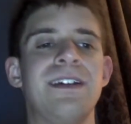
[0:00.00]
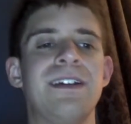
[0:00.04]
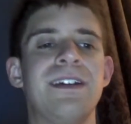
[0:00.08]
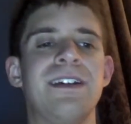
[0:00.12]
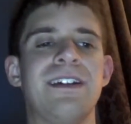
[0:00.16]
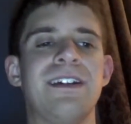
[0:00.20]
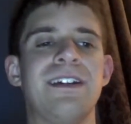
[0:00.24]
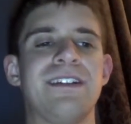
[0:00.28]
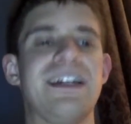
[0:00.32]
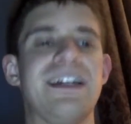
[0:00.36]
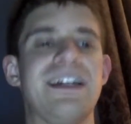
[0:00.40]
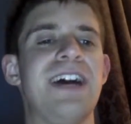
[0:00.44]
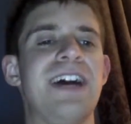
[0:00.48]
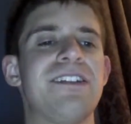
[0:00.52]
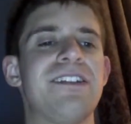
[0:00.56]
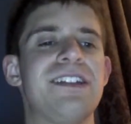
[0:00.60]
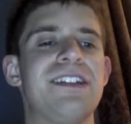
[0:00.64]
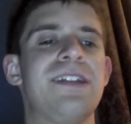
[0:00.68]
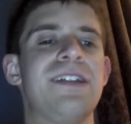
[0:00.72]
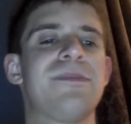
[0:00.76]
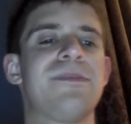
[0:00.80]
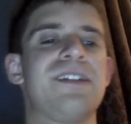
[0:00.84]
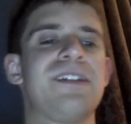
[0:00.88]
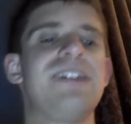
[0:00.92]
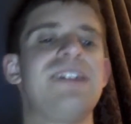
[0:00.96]
Styles
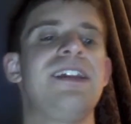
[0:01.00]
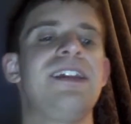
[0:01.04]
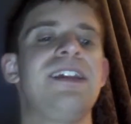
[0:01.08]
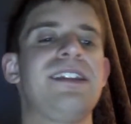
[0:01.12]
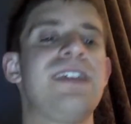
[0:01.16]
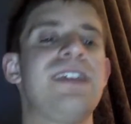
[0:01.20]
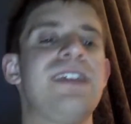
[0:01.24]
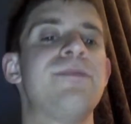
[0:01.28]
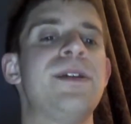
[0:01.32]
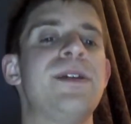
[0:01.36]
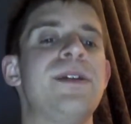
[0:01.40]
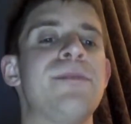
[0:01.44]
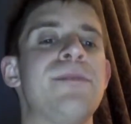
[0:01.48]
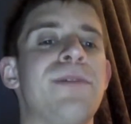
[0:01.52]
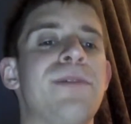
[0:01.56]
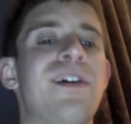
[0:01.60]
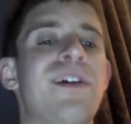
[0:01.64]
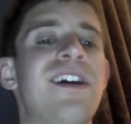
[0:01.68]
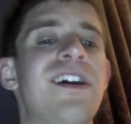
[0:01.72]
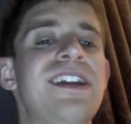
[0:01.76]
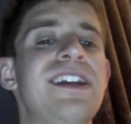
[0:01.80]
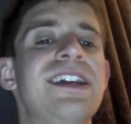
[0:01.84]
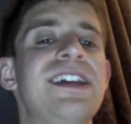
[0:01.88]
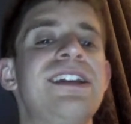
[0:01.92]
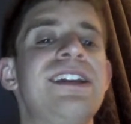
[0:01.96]
ended up saying that they've been
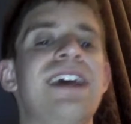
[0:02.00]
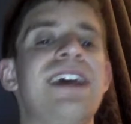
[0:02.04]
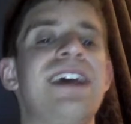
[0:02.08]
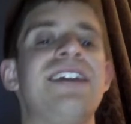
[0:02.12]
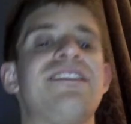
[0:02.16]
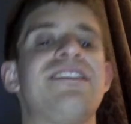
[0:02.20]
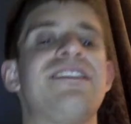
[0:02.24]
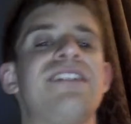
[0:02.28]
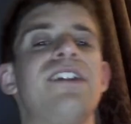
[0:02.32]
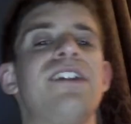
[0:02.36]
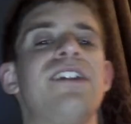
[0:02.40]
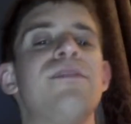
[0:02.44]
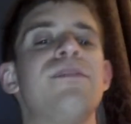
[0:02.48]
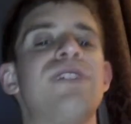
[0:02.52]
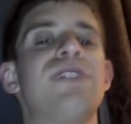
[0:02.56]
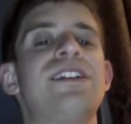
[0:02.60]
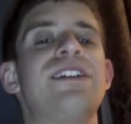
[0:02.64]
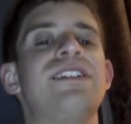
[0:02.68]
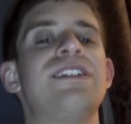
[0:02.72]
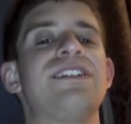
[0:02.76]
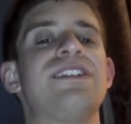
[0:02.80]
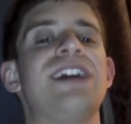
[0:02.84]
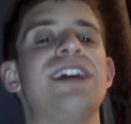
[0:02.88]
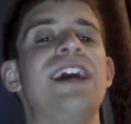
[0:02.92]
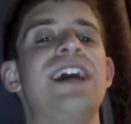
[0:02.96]
partying and celebrating
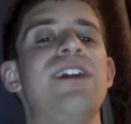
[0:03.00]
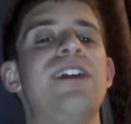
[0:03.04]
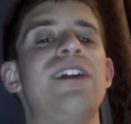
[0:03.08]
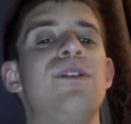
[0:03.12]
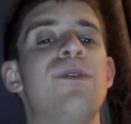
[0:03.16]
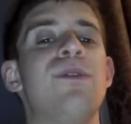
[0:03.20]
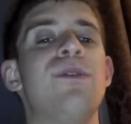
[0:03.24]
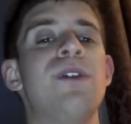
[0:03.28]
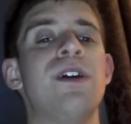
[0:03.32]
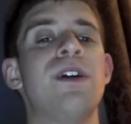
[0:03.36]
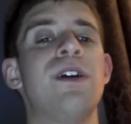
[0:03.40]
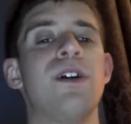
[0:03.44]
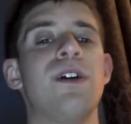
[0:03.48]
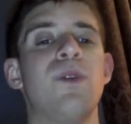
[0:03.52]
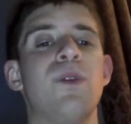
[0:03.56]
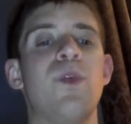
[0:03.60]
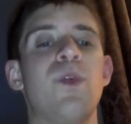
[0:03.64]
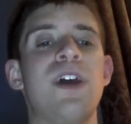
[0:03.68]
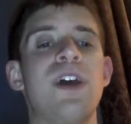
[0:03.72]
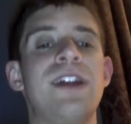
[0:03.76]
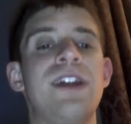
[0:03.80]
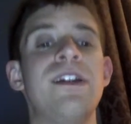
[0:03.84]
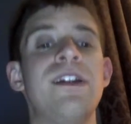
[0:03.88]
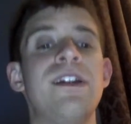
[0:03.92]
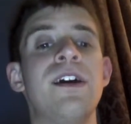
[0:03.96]
the title
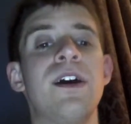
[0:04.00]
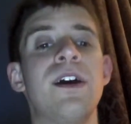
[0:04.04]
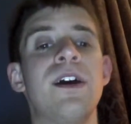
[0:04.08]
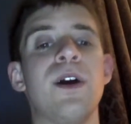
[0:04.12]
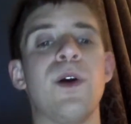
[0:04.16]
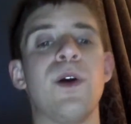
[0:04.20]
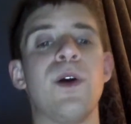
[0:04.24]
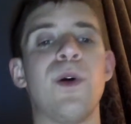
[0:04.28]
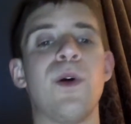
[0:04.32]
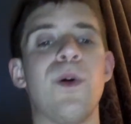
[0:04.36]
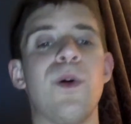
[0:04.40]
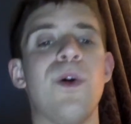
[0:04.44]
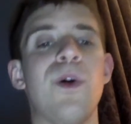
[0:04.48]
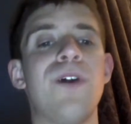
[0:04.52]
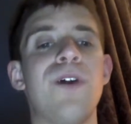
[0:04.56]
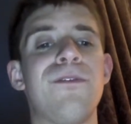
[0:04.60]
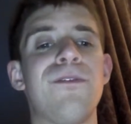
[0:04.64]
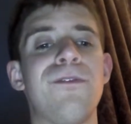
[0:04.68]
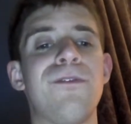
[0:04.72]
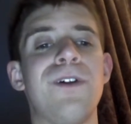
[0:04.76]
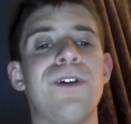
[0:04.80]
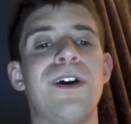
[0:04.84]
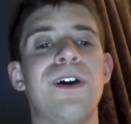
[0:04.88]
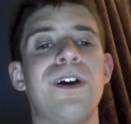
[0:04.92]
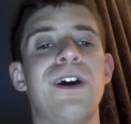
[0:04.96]
win
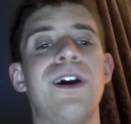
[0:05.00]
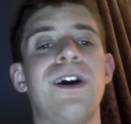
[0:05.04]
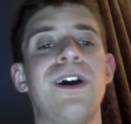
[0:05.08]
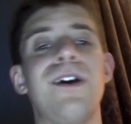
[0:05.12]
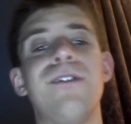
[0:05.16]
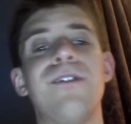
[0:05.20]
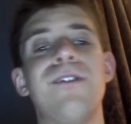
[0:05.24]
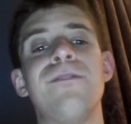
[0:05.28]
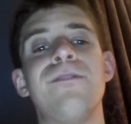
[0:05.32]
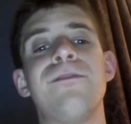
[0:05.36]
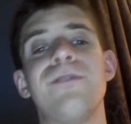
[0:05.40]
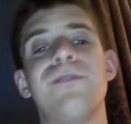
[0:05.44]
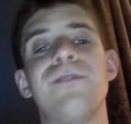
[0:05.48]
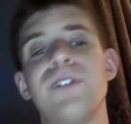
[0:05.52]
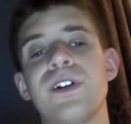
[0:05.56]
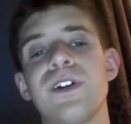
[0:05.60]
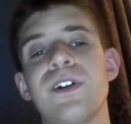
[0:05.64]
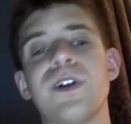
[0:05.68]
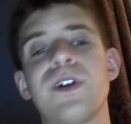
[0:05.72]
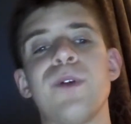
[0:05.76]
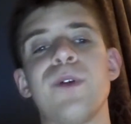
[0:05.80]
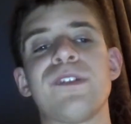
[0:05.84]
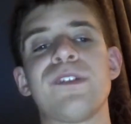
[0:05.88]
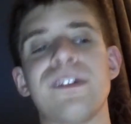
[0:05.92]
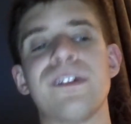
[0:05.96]
off of the
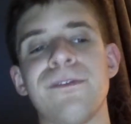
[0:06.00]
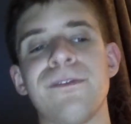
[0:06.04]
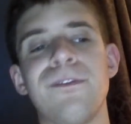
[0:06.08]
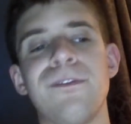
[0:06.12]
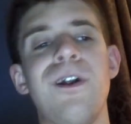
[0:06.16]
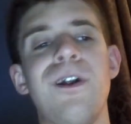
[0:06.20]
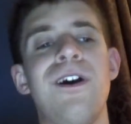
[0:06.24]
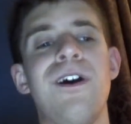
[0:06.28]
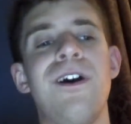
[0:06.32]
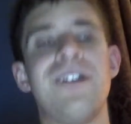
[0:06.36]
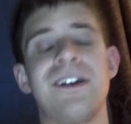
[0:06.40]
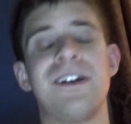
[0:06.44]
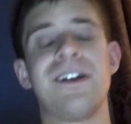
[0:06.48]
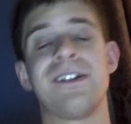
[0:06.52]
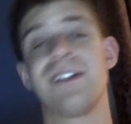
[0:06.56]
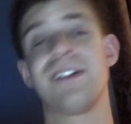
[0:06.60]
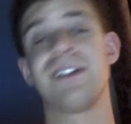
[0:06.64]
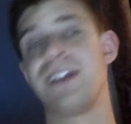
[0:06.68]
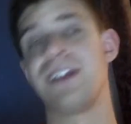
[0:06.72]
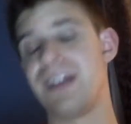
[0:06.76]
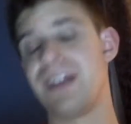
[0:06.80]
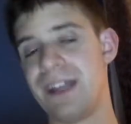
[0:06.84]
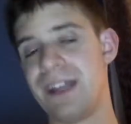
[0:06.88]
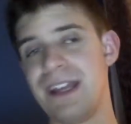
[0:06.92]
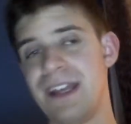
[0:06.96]
coast of Florida.
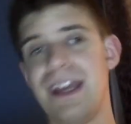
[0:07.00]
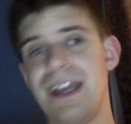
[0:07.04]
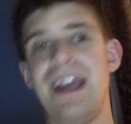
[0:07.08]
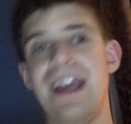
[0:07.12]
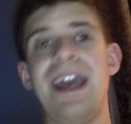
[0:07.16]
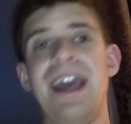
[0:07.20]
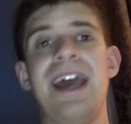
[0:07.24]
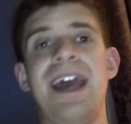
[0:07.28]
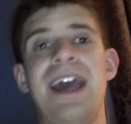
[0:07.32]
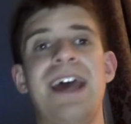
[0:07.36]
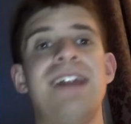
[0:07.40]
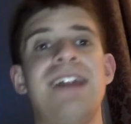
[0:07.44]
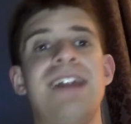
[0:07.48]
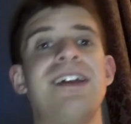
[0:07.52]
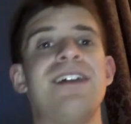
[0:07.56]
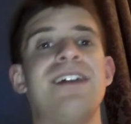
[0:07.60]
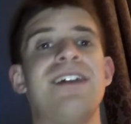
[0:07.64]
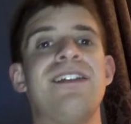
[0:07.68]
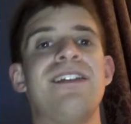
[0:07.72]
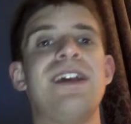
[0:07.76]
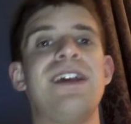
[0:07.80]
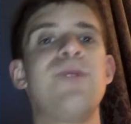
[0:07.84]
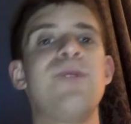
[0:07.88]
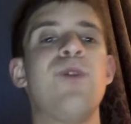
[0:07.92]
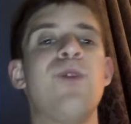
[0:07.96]
And
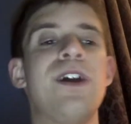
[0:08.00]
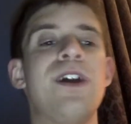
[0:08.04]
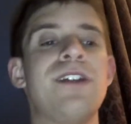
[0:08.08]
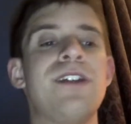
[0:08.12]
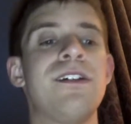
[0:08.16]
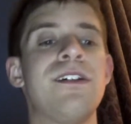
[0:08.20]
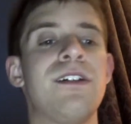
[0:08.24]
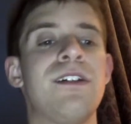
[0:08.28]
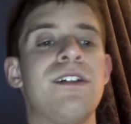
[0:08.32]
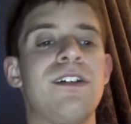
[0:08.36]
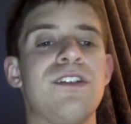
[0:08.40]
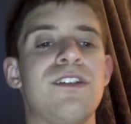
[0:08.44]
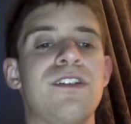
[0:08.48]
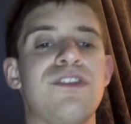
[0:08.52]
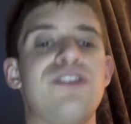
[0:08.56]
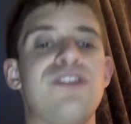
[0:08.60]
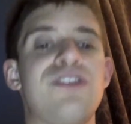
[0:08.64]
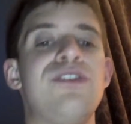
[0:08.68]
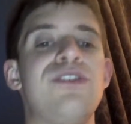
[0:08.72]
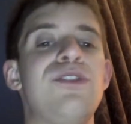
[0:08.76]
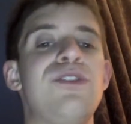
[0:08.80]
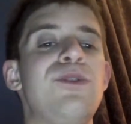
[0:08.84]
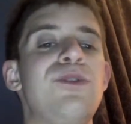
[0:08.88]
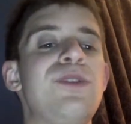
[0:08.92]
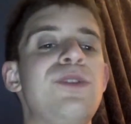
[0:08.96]
they went
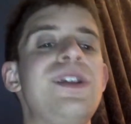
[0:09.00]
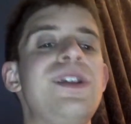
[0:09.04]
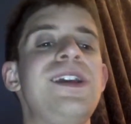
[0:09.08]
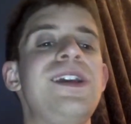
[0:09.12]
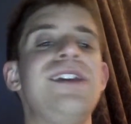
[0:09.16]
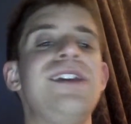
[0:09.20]
to the